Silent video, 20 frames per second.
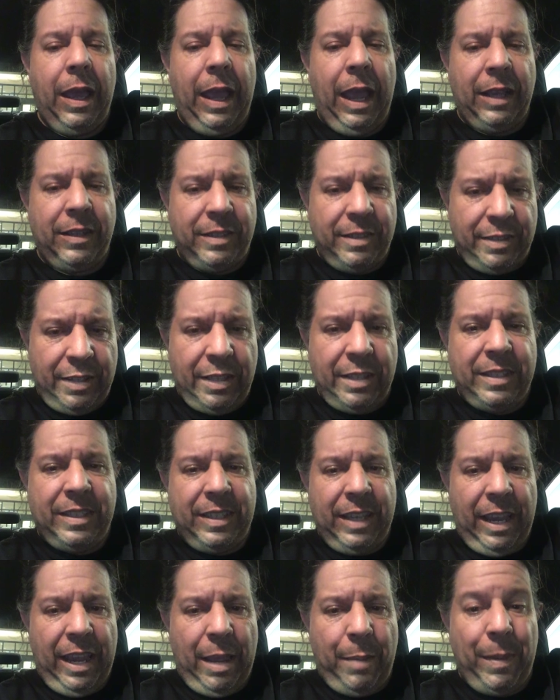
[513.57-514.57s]
S is in
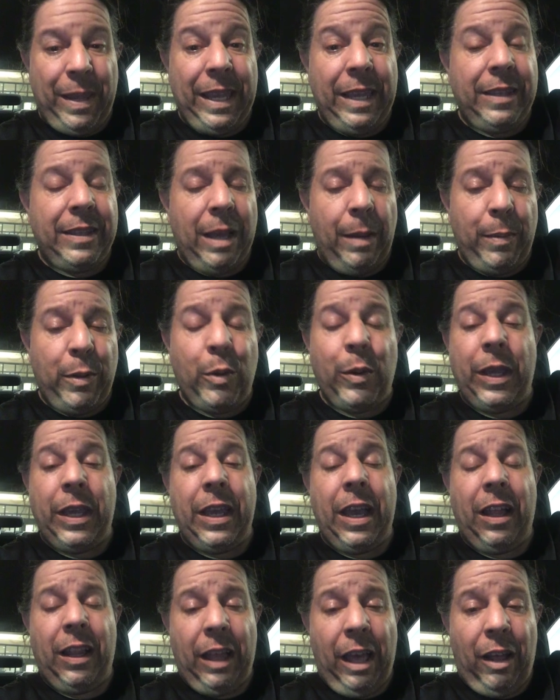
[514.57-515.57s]
Sam, E W
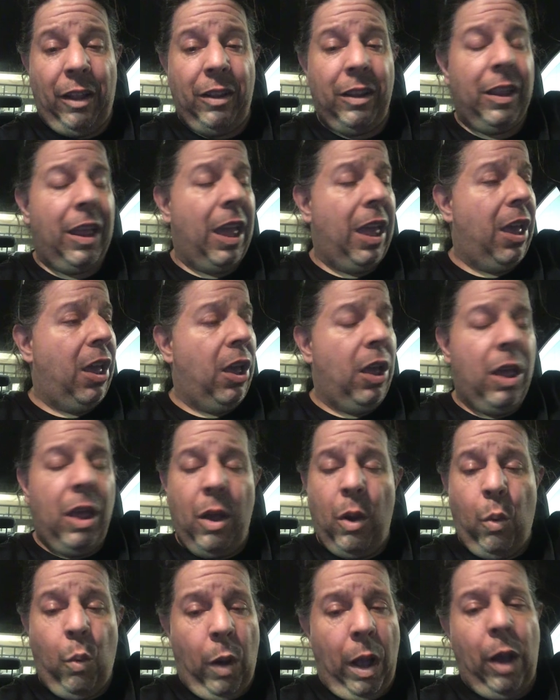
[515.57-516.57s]
E L L.
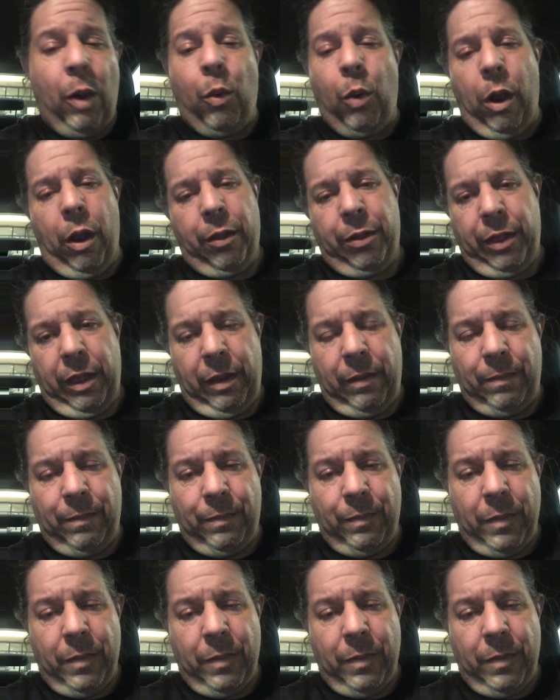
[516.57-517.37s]
Well worth it.